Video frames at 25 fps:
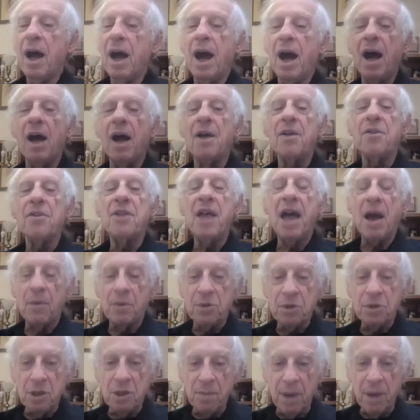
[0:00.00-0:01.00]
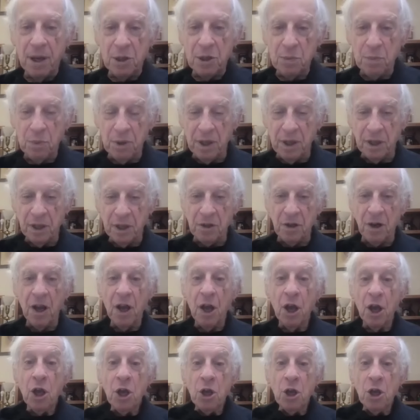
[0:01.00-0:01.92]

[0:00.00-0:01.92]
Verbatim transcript: uh, that was the best predictor.